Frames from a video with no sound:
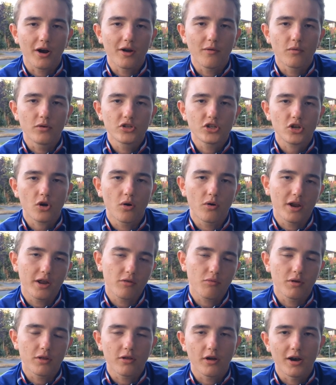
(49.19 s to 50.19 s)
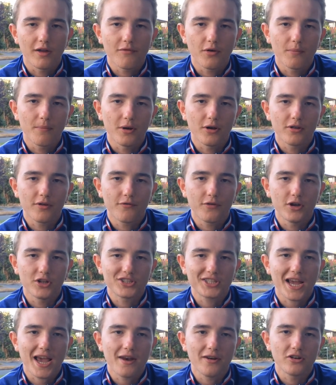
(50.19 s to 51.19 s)
right, we'll just hold like 3.30 for the
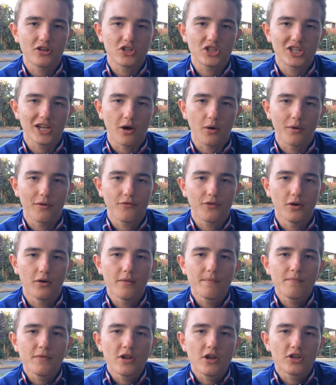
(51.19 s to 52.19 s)
first 10 and just see how we feel.